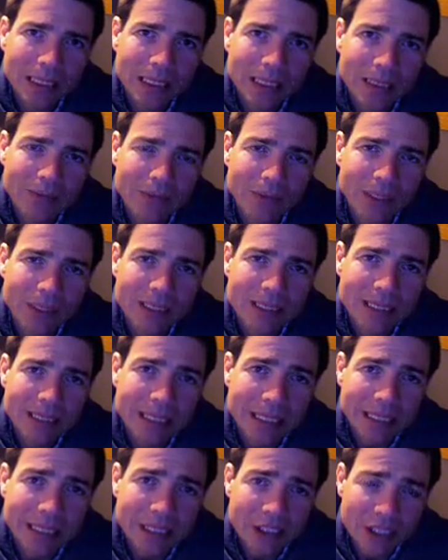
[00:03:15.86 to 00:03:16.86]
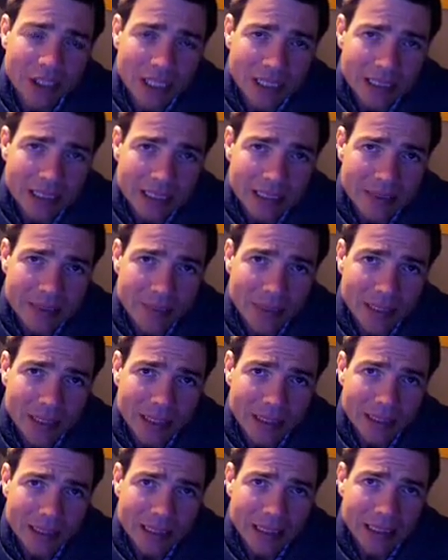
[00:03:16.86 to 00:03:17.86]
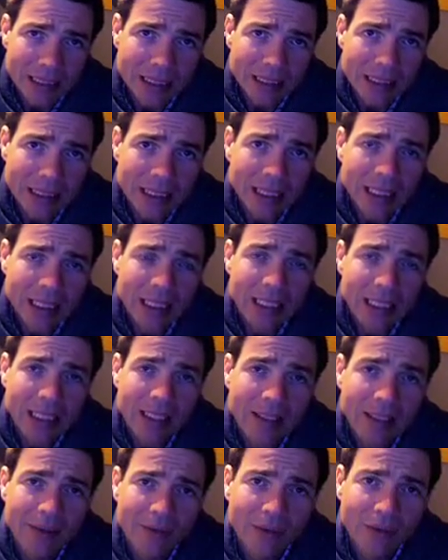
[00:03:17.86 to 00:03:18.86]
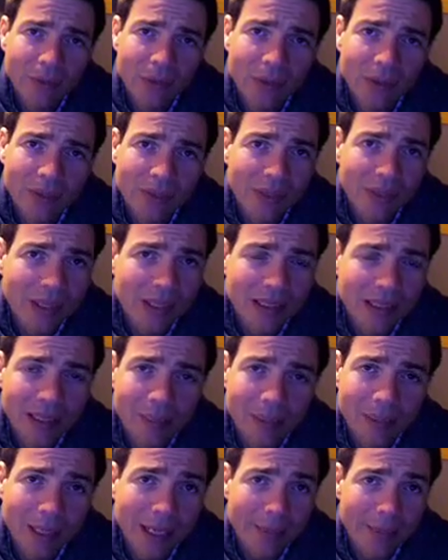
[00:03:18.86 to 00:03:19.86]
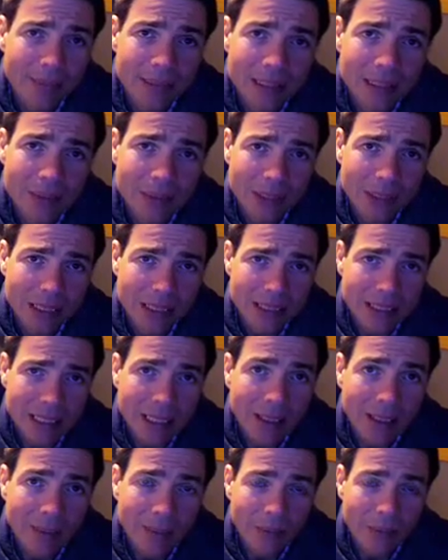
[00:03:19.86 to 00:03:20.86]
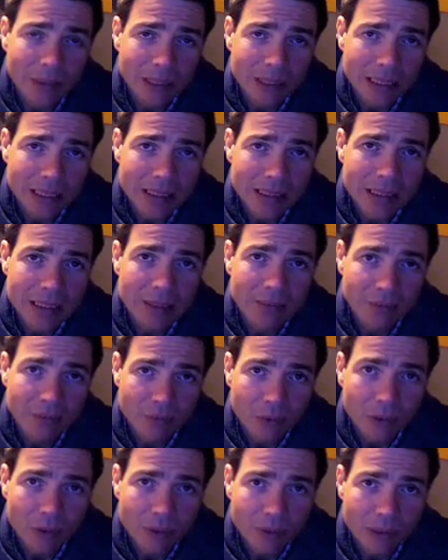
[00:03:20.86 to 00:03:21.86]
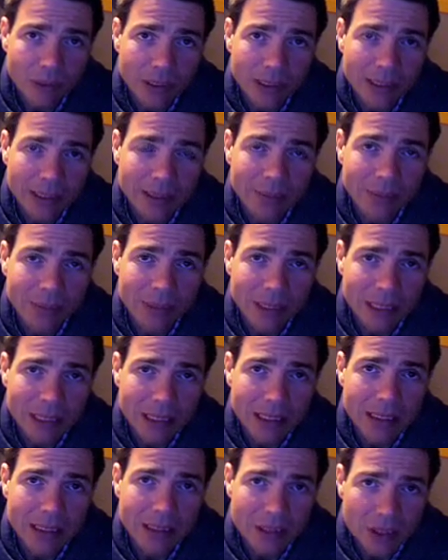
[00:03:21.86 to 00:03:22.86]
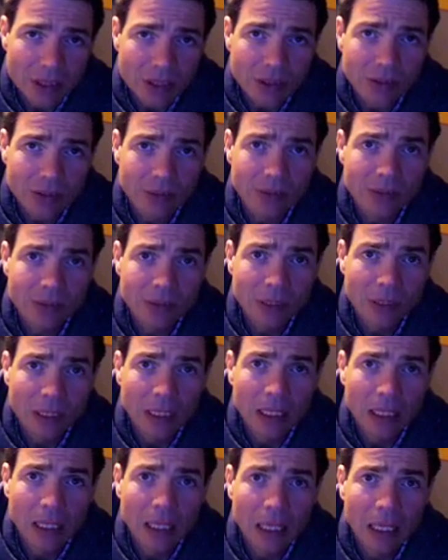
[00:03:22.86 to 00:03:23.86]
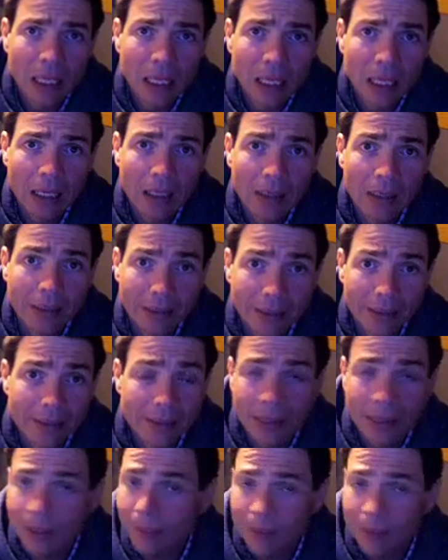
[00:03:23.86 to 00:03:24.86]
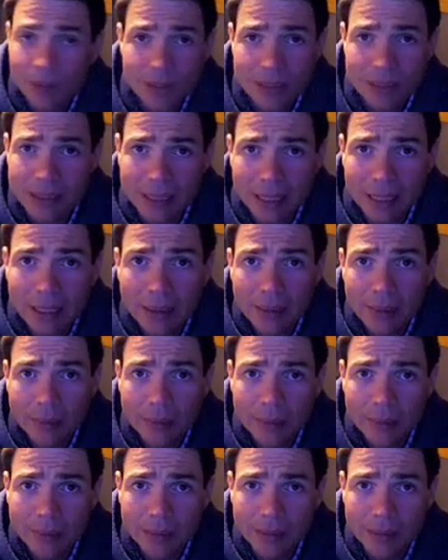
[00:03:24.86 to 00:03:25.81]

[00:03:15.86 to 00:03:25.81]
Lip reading: if we see an injustice being done, if we think that perhaps someone needs help, we need to step forward and we need to get that person help.